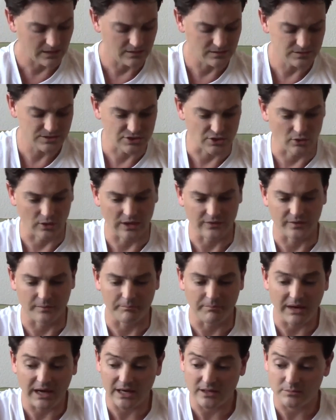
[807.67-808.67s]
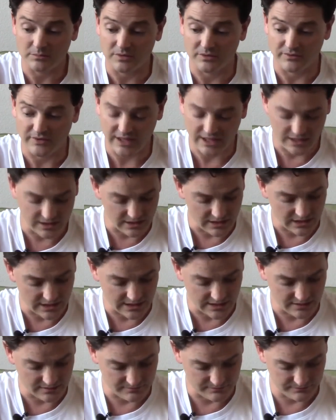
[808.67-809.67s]
So on the bottom of
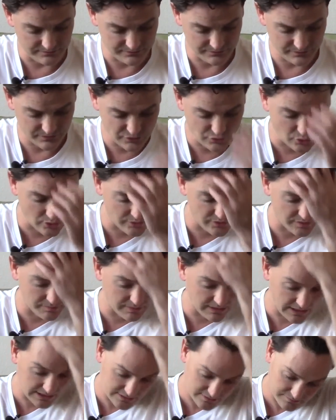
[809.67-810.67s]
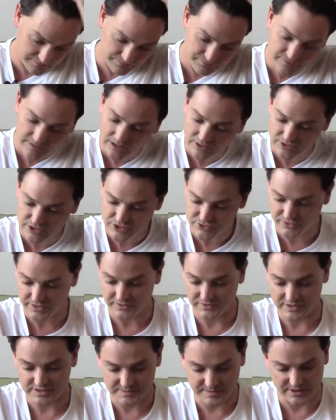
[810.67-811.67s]
88, toward the bottom, I'll just
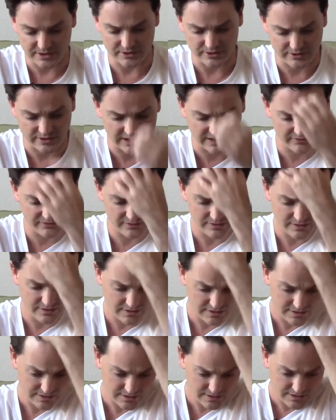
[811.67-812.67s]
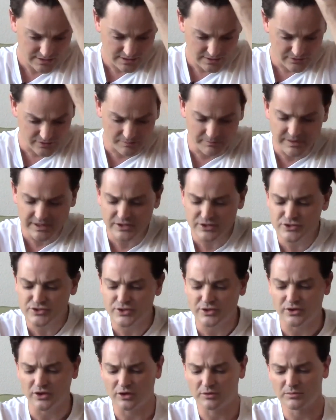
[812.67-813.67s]
read this paragraph. The
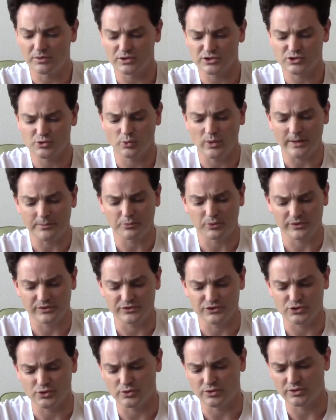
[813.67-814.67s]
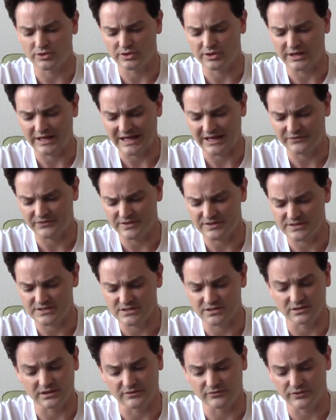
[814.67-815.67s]
minister almost wept with joy at this
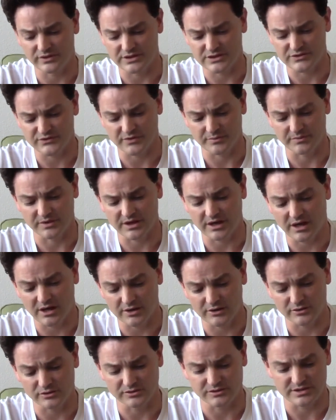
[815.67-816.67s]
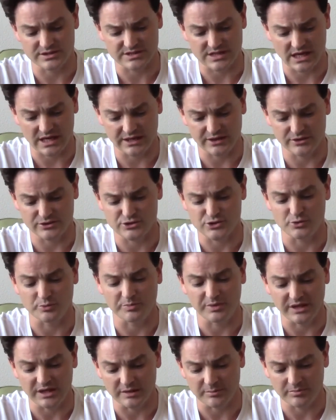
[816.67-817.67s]
deliverance from the carnal desire to
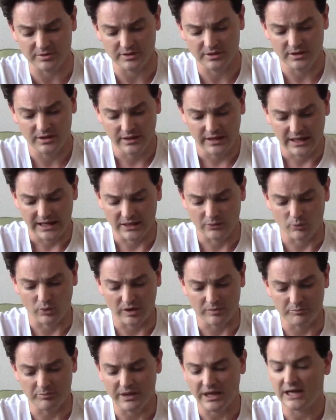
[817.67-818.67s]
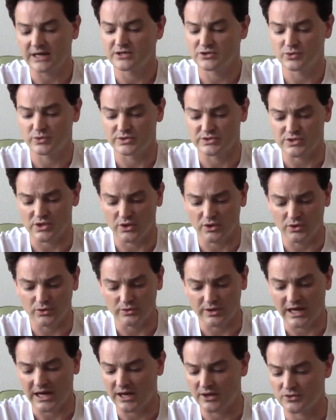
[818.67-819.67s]
peep, and went back to his
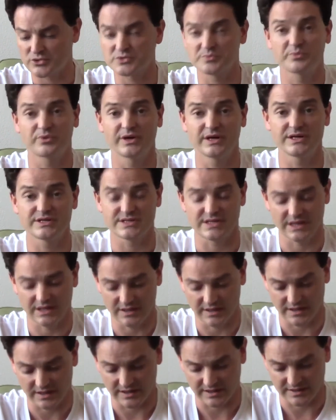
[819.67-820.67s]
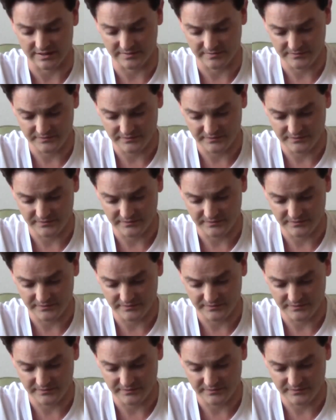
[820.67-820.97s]
own house praising God.